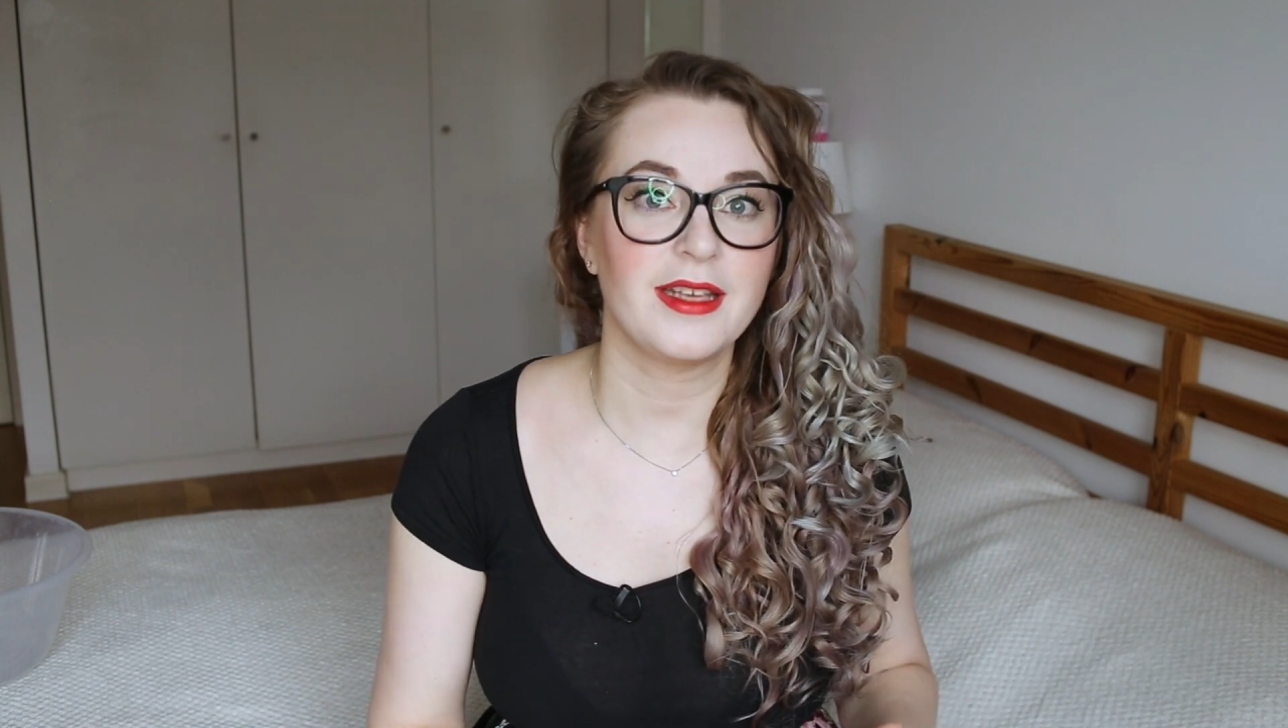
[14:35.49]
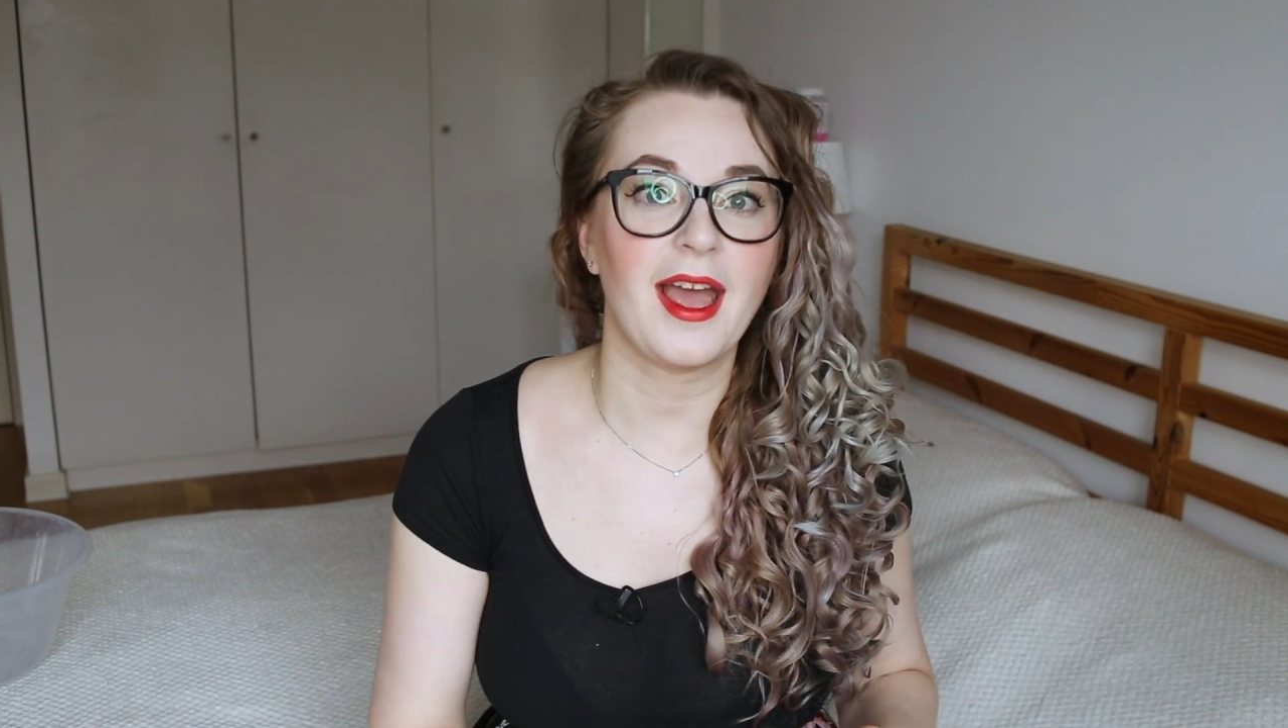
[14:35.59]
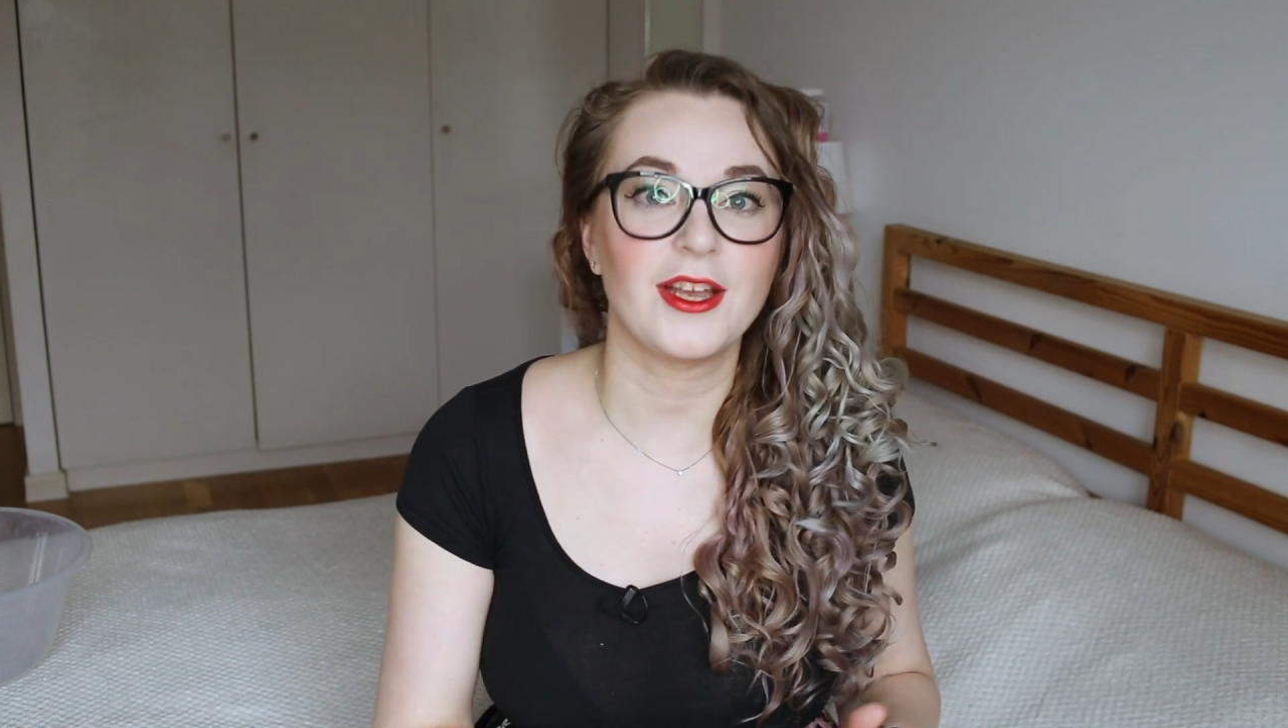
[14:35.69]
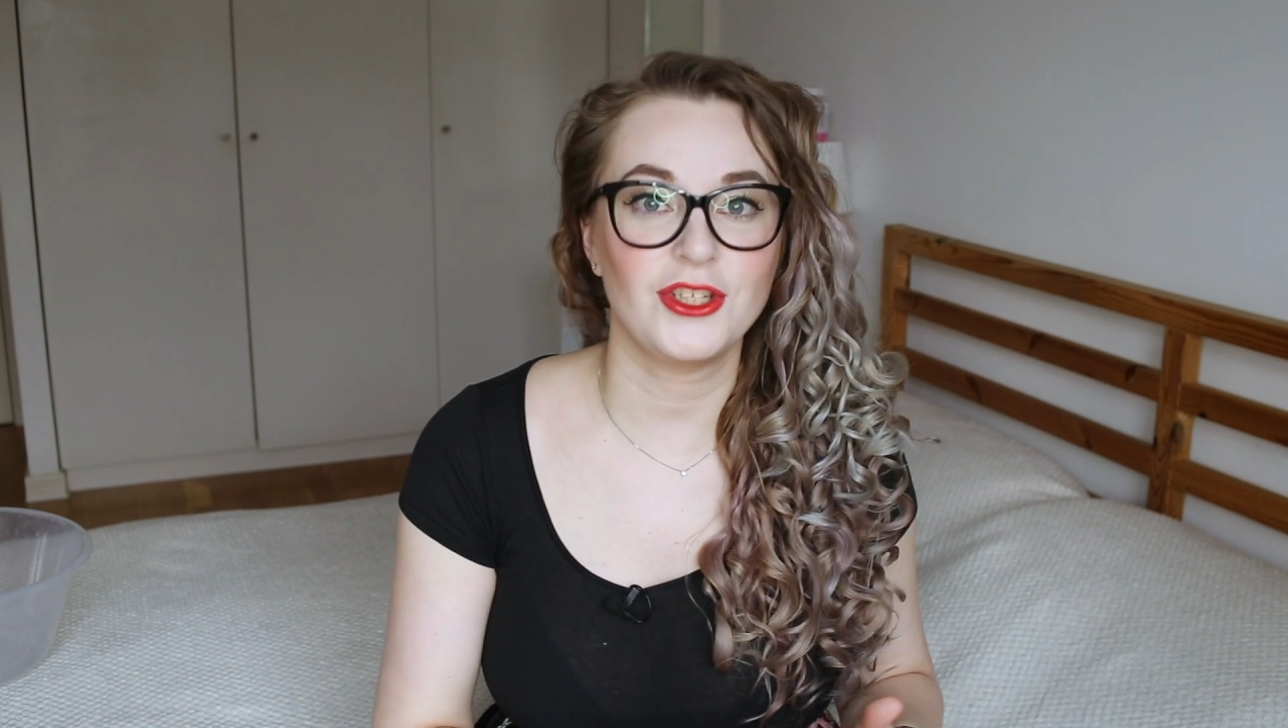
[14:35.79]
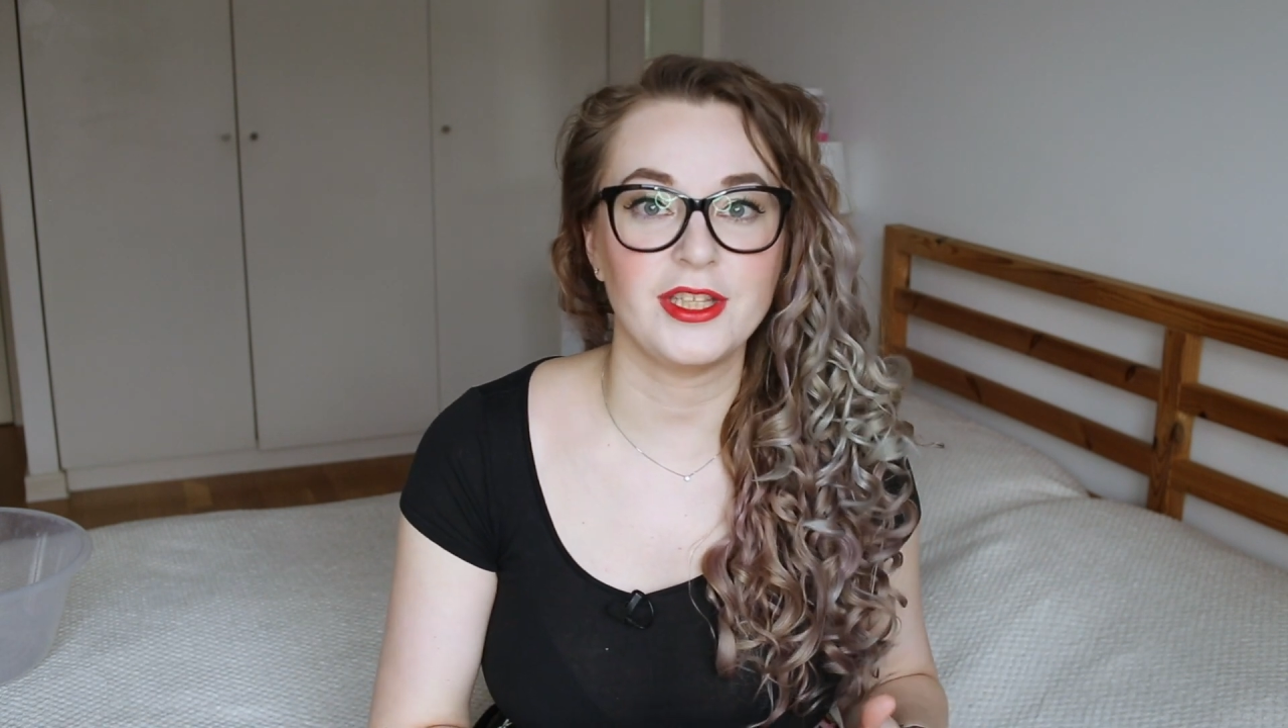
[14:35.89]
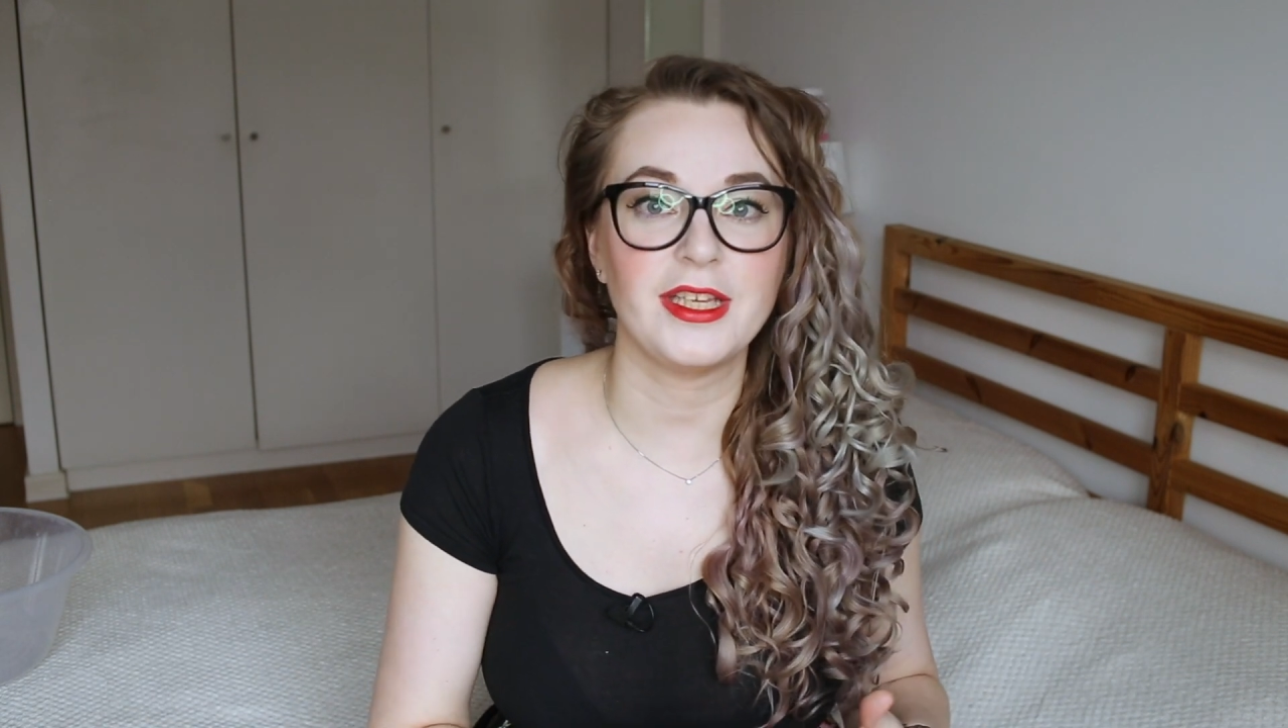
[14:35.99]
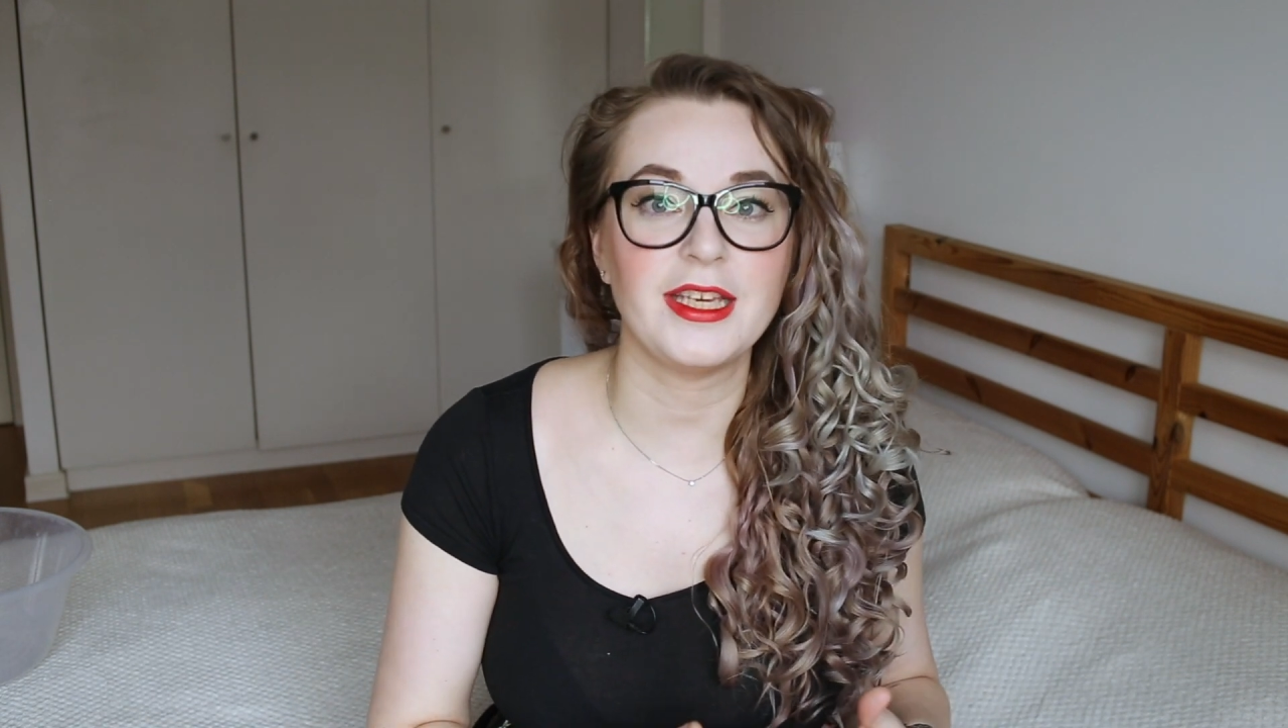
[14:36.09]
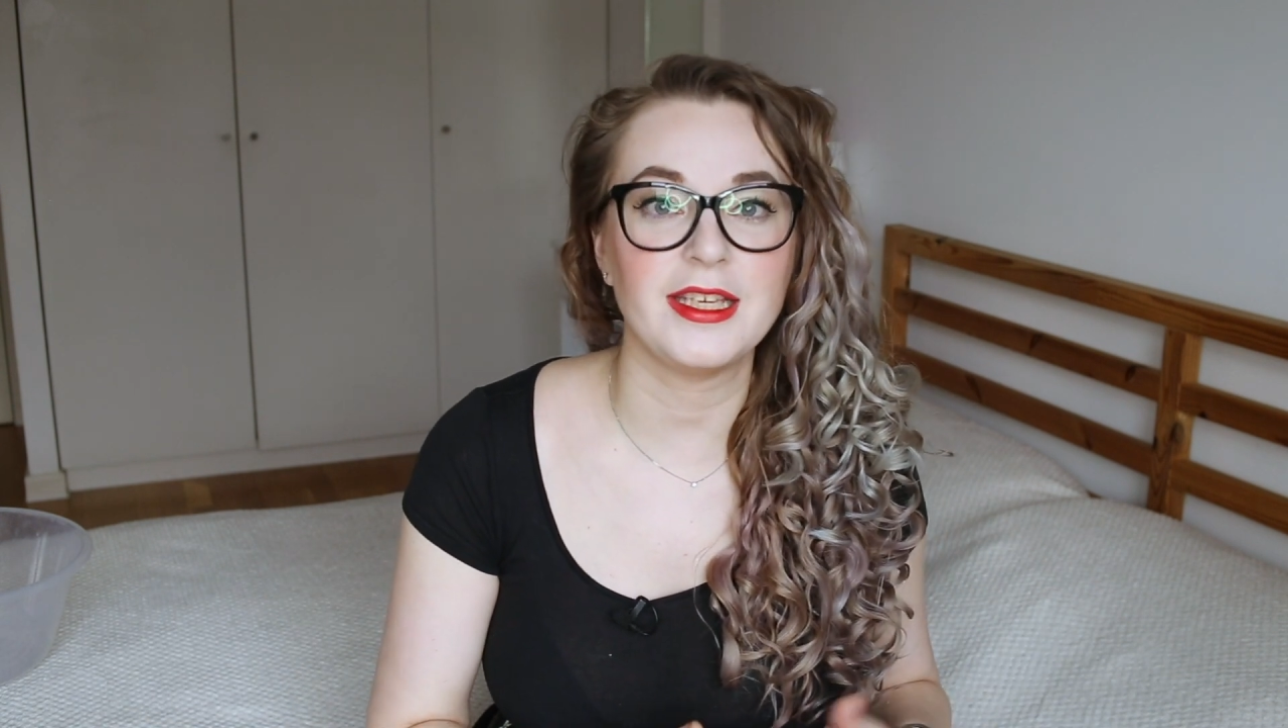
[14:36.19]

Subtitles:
actually